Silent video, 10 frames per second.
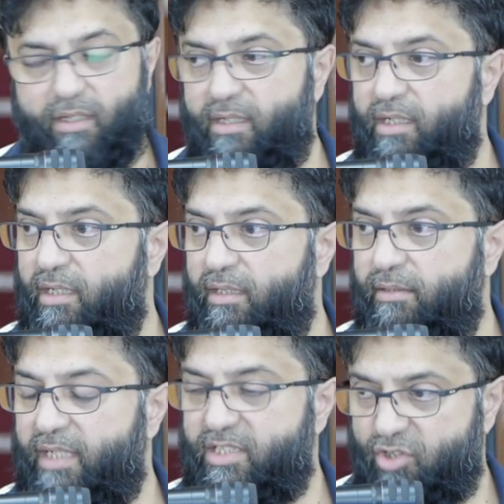
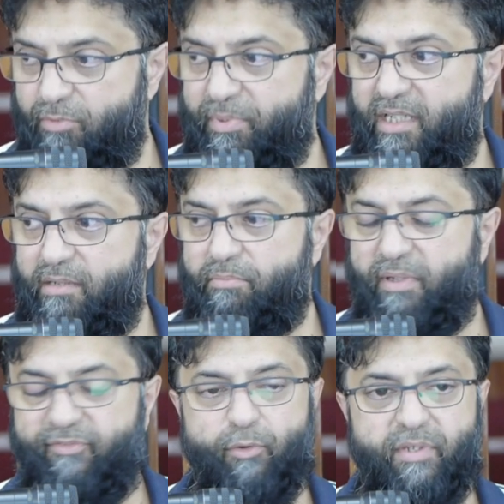uh, it should be
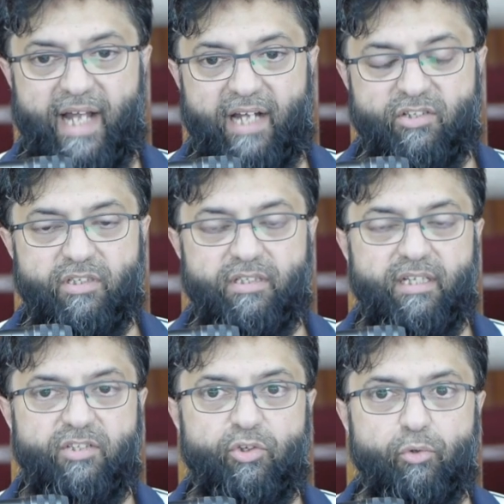before the action,
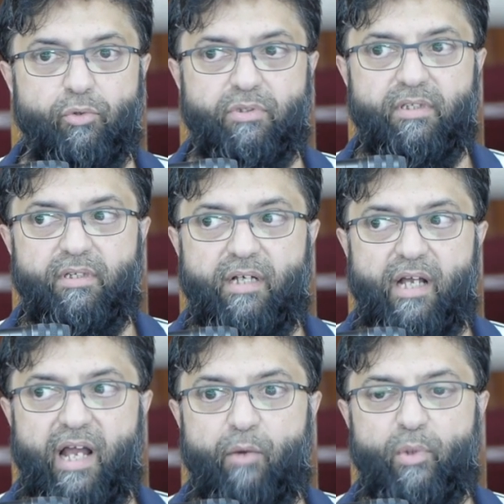the shurut.
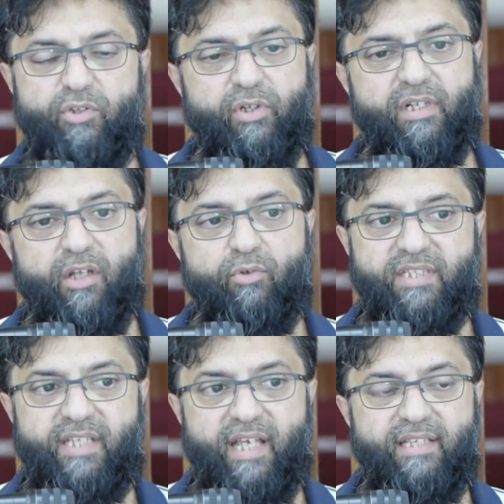And what you're going to
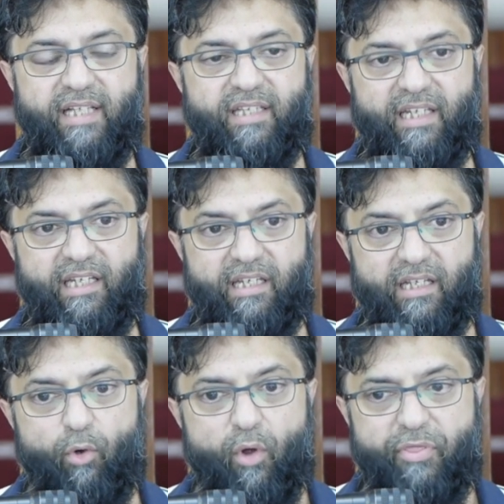notice here that the
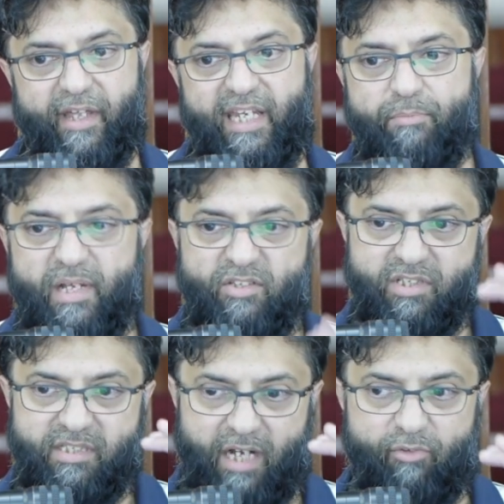author, he
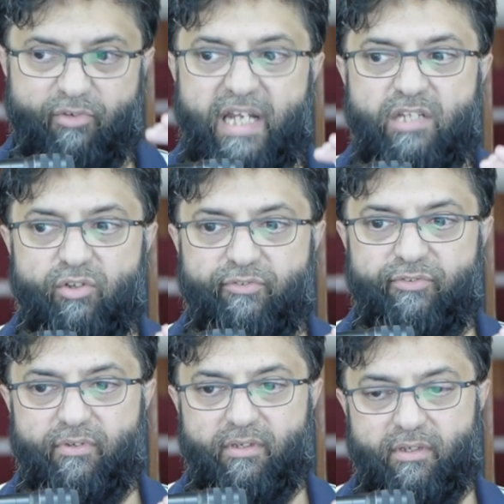mentions a range of
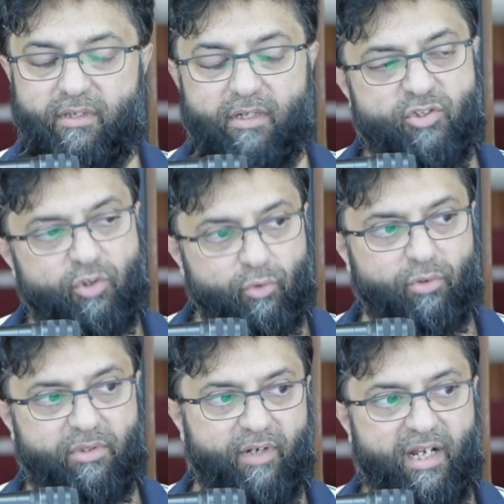
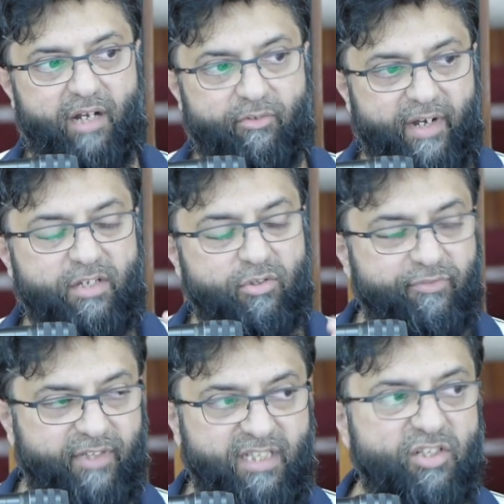shurut, right? A range
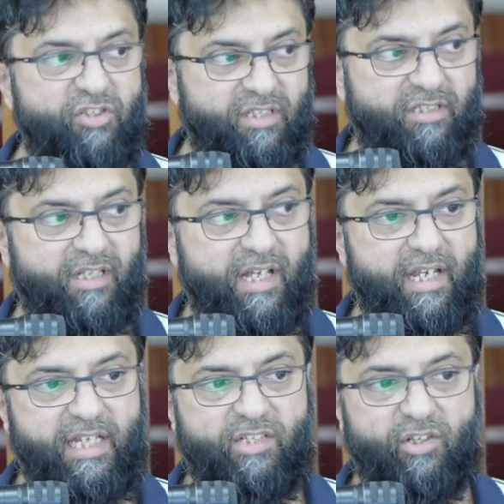of conditions
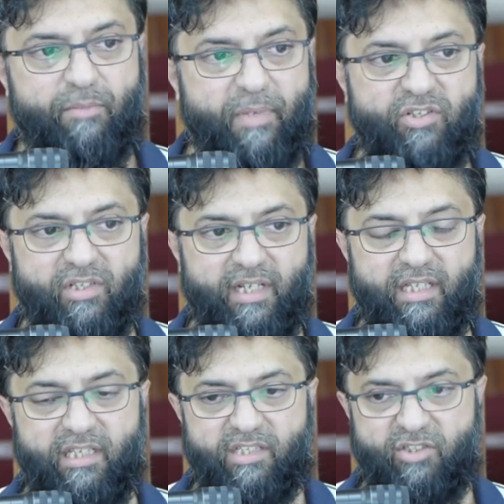he's going to mention
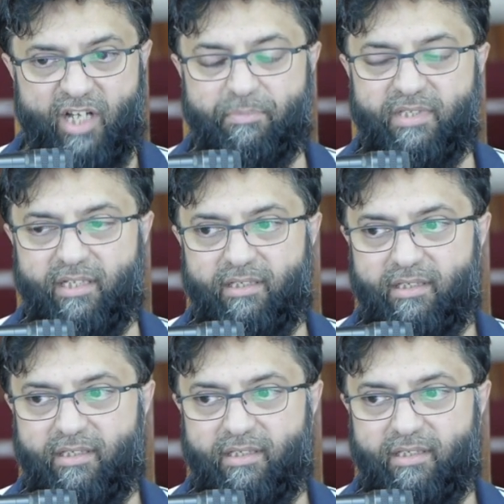in this chapter